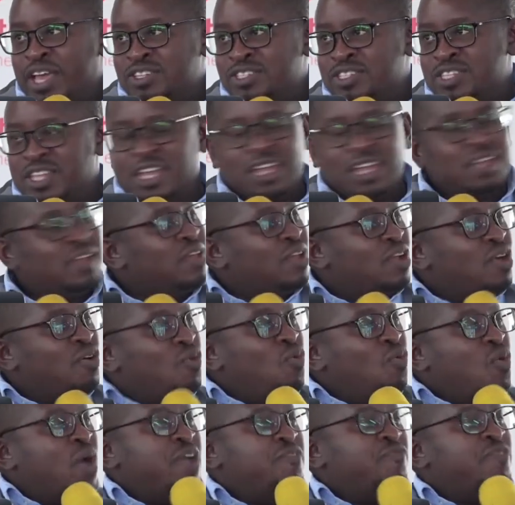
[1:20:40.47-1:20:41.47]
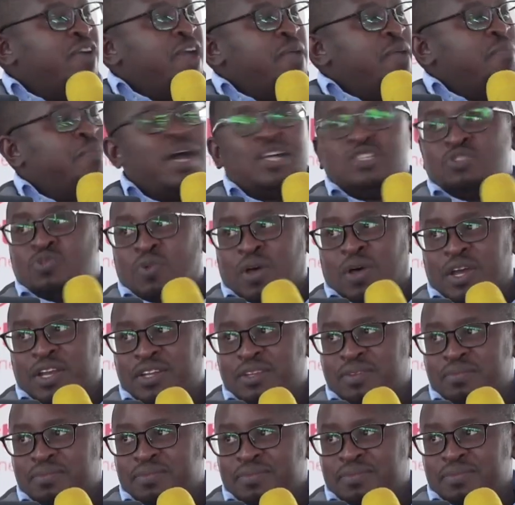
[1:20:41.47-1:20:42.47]
the Wi-Fi password.
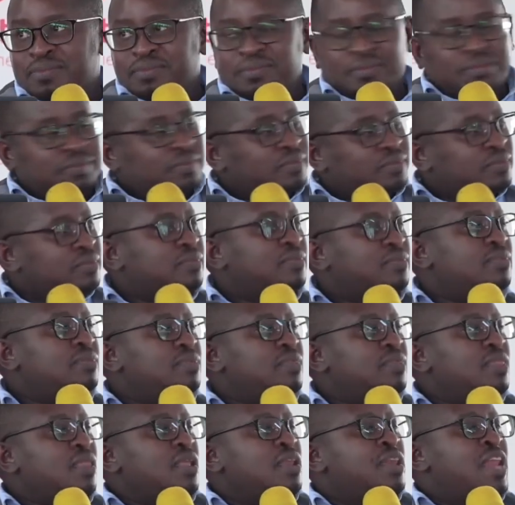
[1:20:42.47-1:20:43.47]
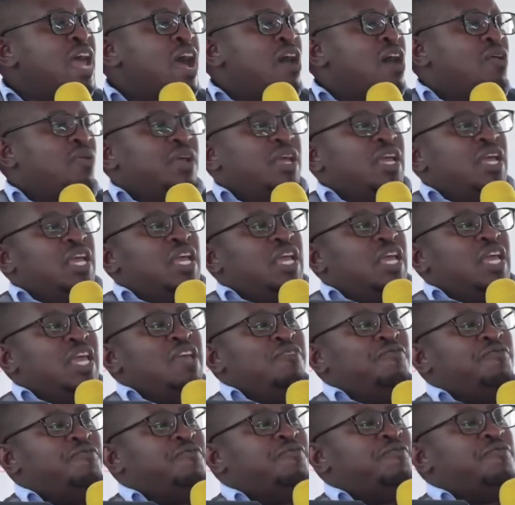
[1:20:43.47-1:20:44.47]
Now, if
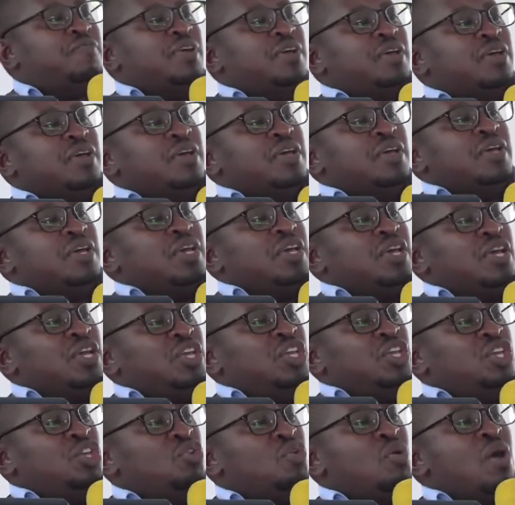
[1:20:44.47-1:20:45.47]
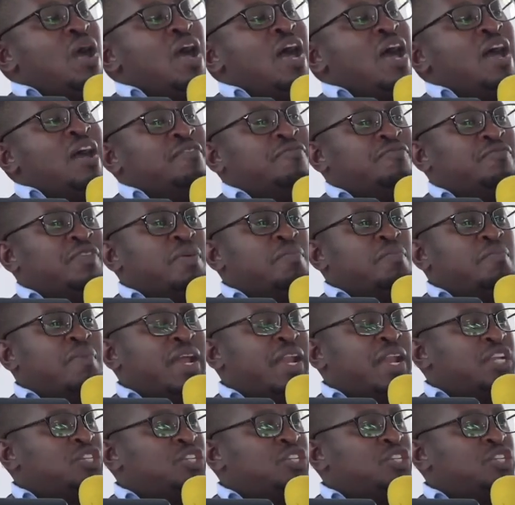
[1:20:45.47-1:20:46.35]
you have the managed